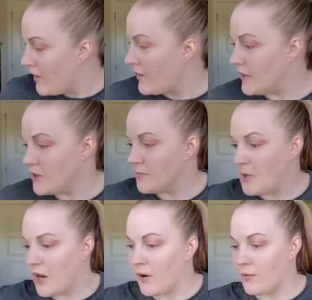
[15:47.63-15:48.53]
They just
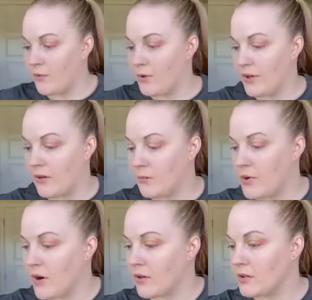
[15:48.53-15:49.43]
put out really good
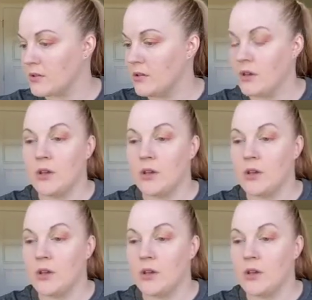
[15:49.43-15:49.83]
products.